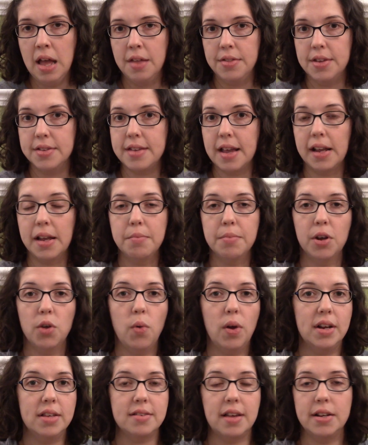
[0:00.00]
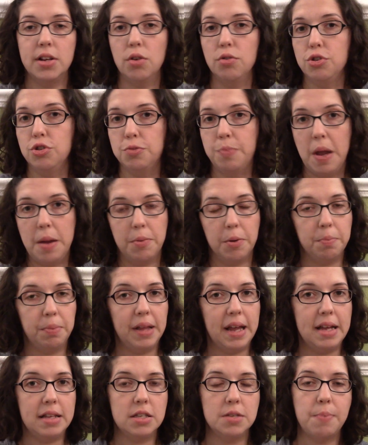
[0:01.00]
The second big one is I don't use paper
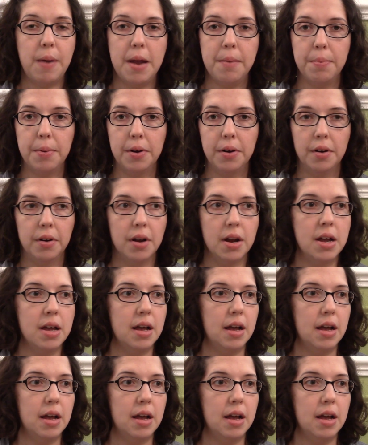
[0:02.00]
plates, paper